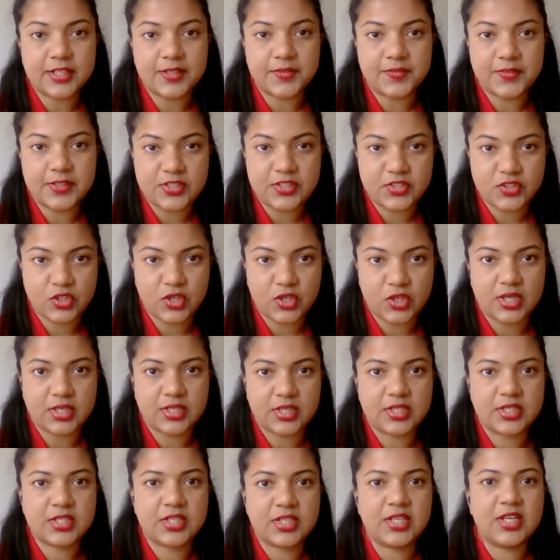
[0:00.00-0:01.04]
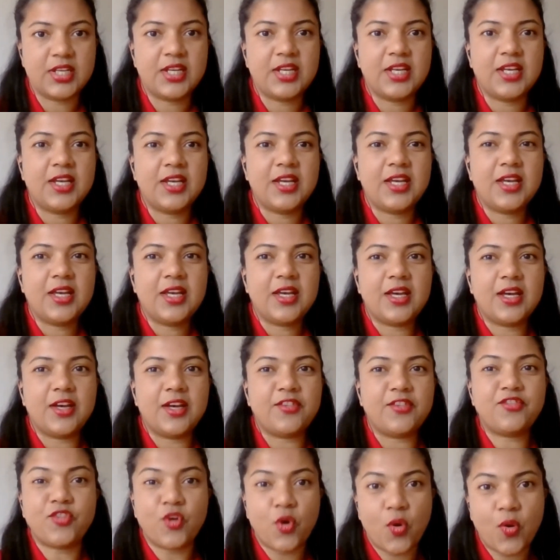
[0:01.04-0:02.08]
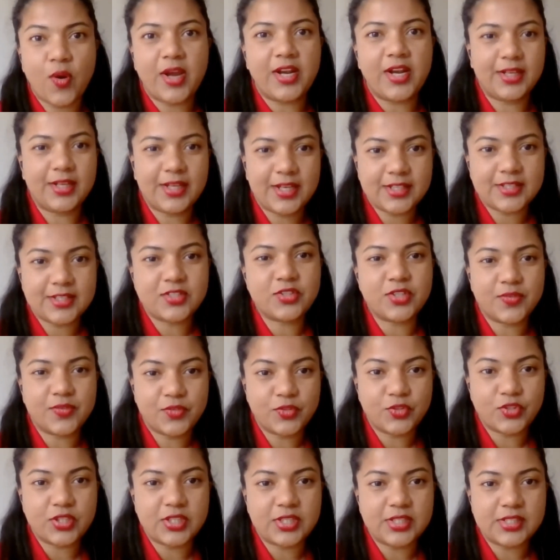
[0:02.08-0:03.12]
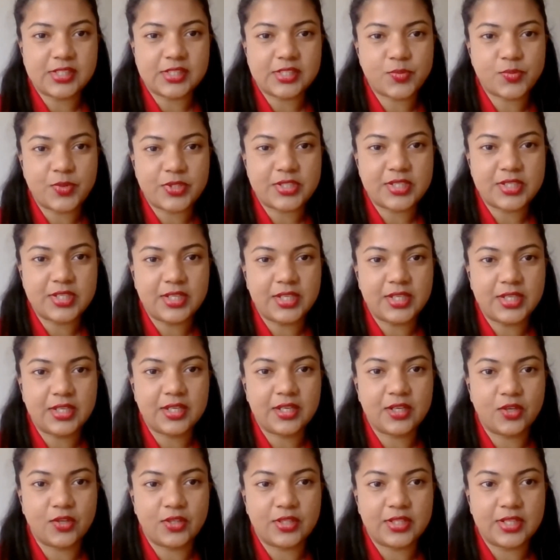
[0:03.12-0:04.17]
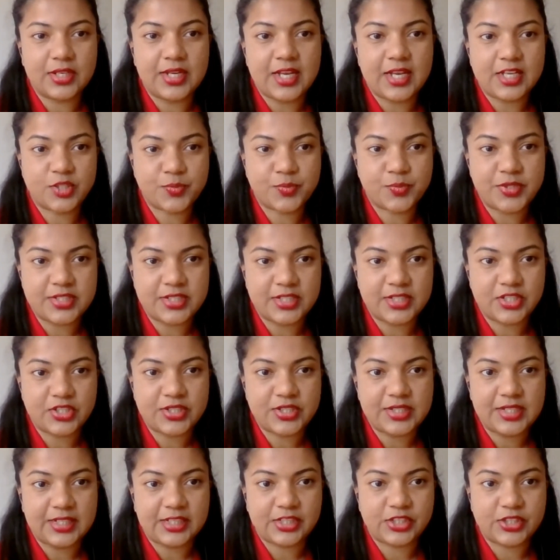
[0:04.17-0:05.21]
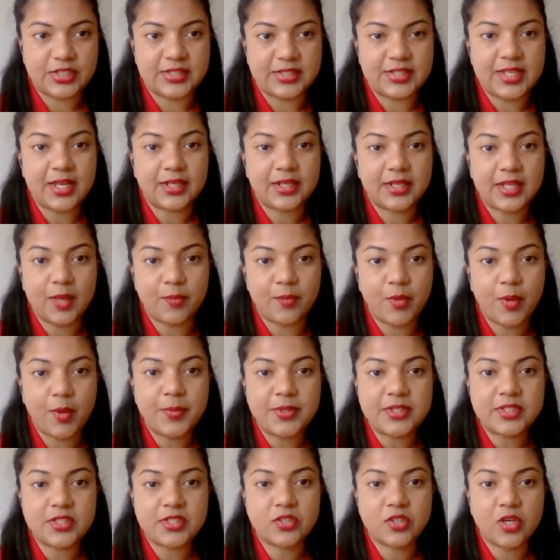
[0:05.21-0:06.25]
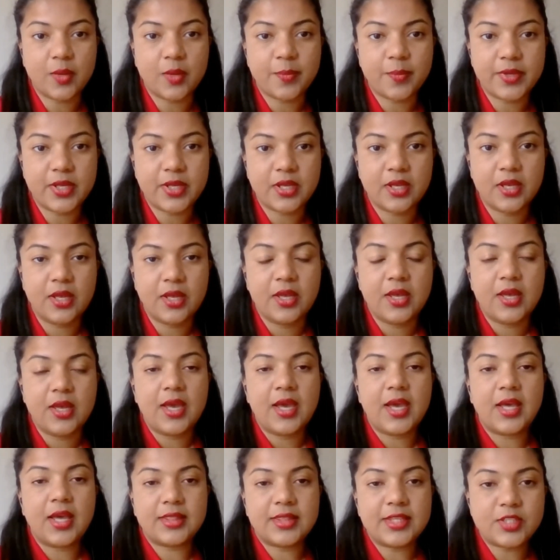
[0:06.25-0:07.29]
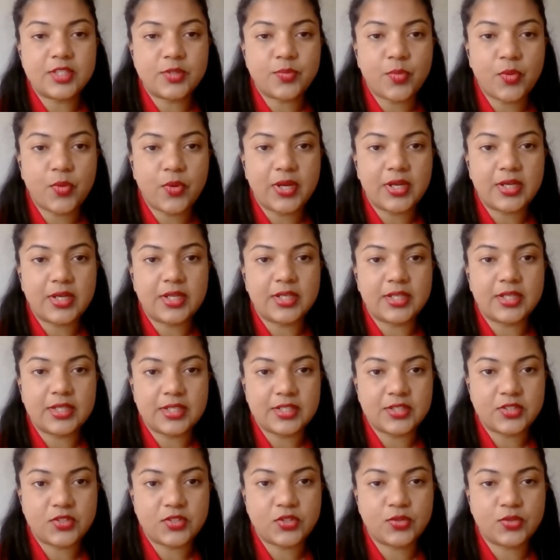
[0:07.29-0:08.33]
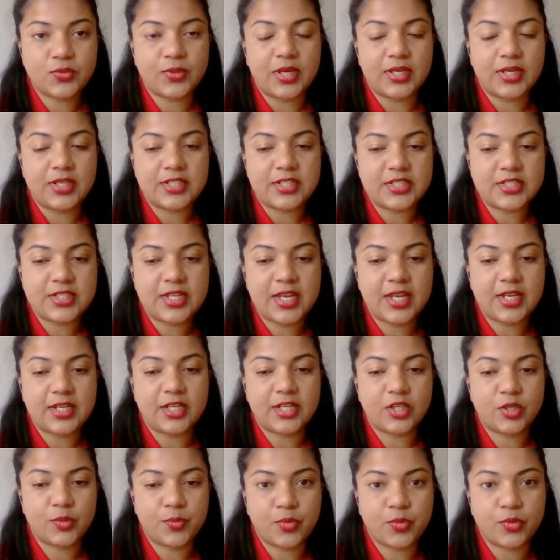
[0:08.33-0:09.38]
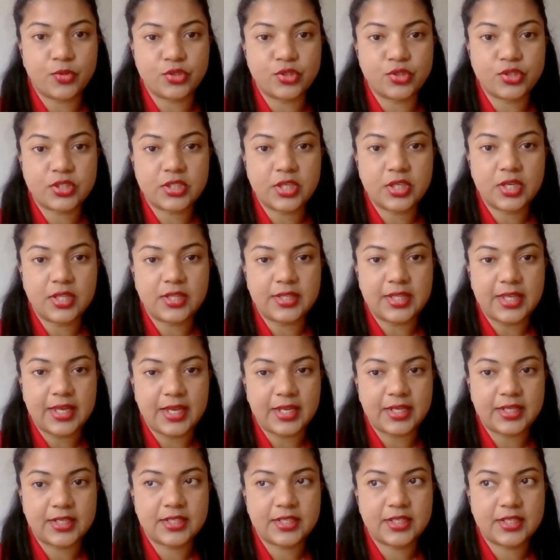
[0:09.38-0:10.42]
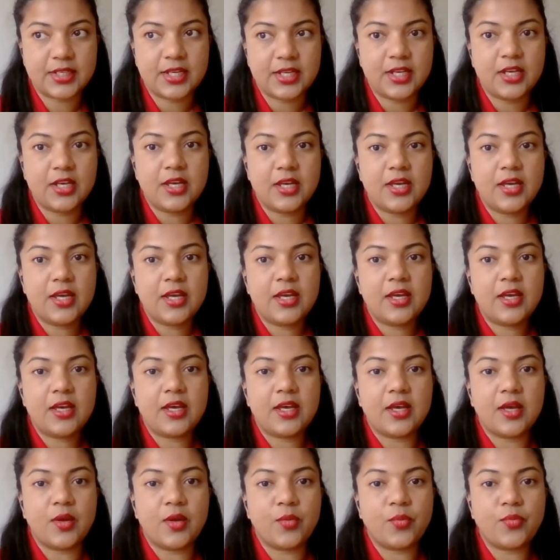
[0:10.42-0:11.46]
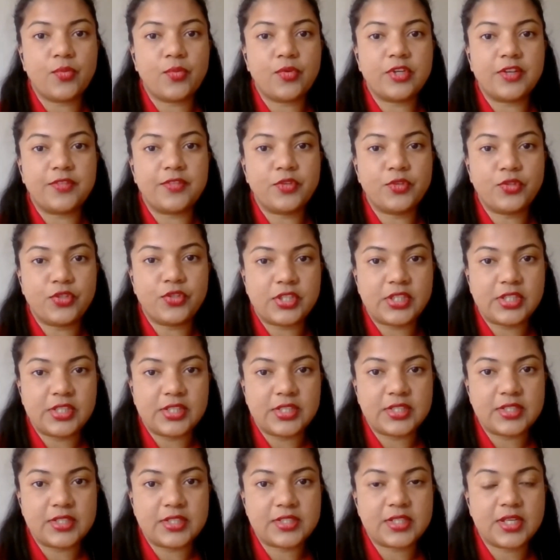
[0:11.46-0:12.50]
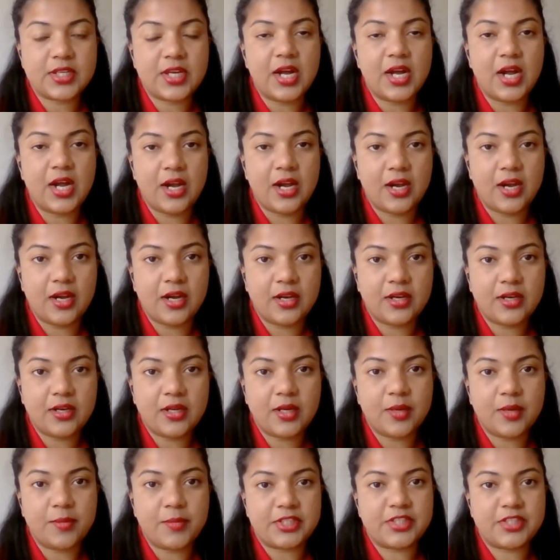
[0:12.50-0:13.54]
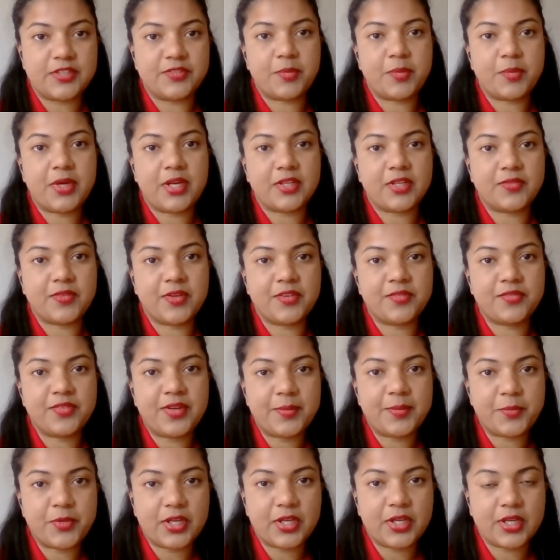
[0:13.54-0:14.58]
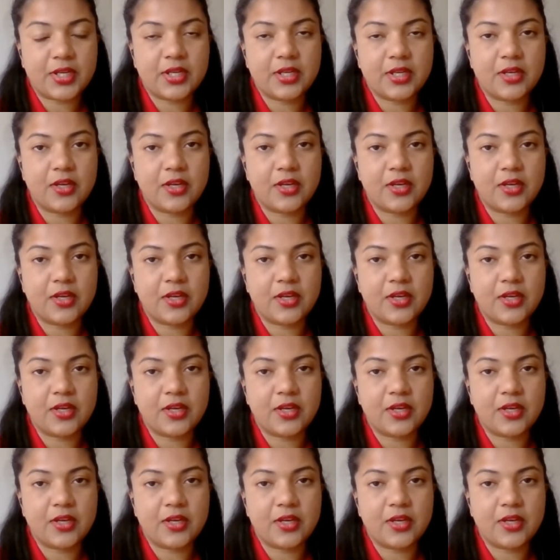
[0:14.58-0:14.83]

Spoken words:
is not for and against refugees, especially the last presidential election that came up as a topic. At this point, it is to understand and to push that refugees are much of a part of our fabric,